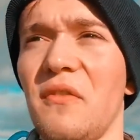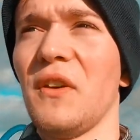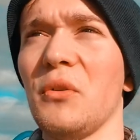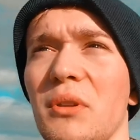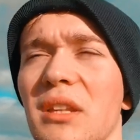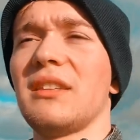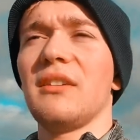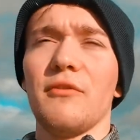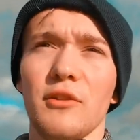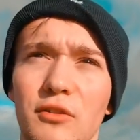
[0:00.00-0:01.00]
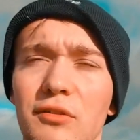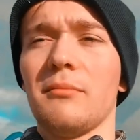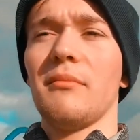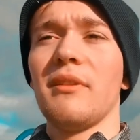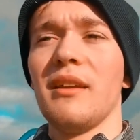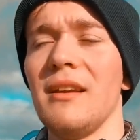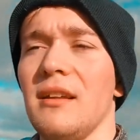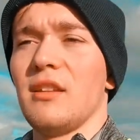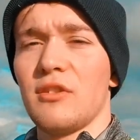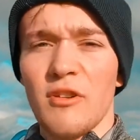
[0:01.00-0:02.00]
feel the difference from
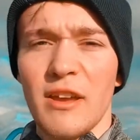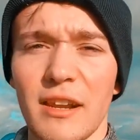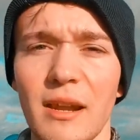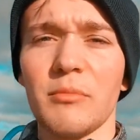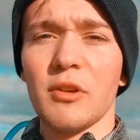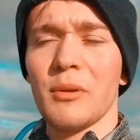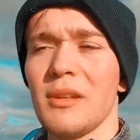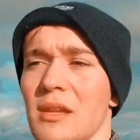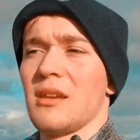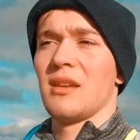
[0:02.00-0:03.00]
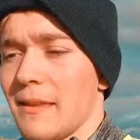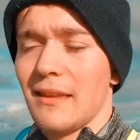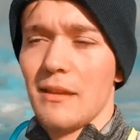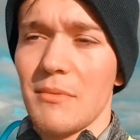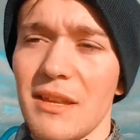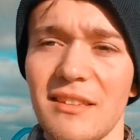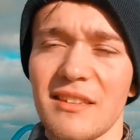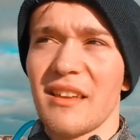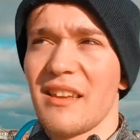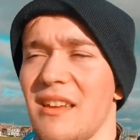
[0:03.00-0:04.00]
the training I'm doing. It
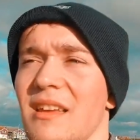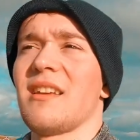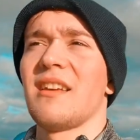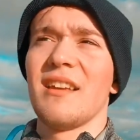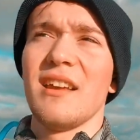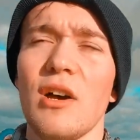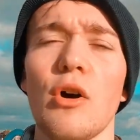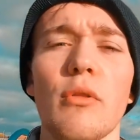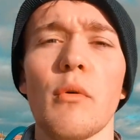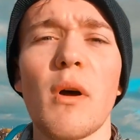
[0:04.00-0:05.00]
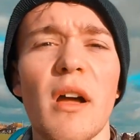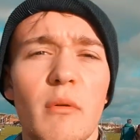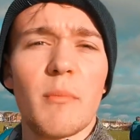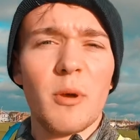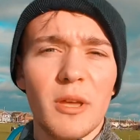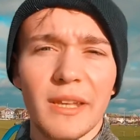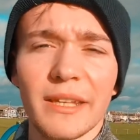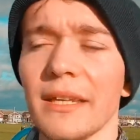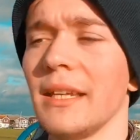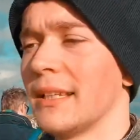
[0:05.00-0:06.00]
means that all the work we're putting
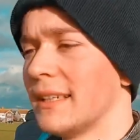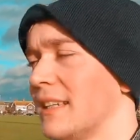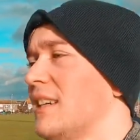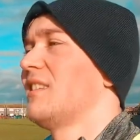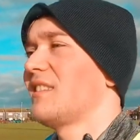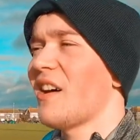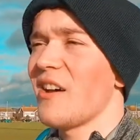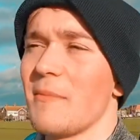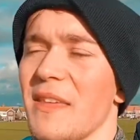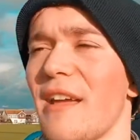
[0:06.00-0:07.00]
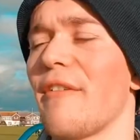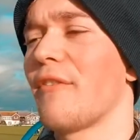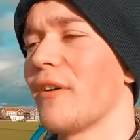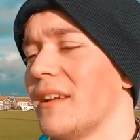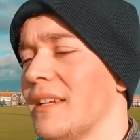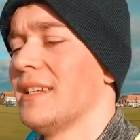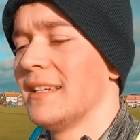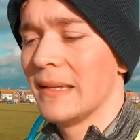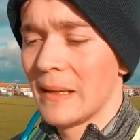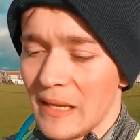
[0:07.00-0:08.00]
in, time, the effort,
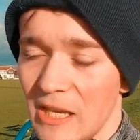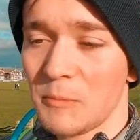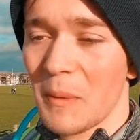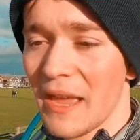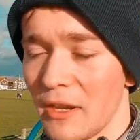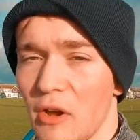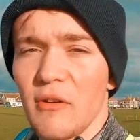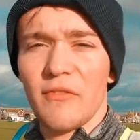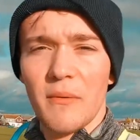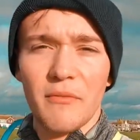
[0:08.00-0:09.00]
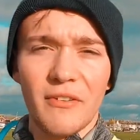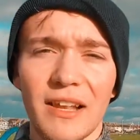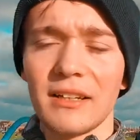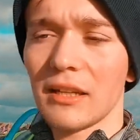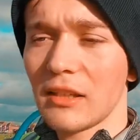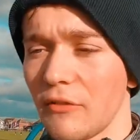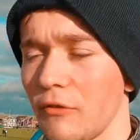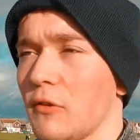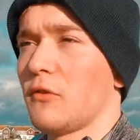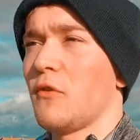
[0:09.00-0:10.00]
is paying off. I'm feeling the
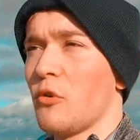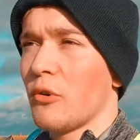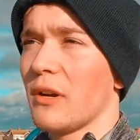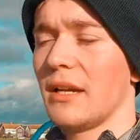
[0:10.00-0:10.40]
difference for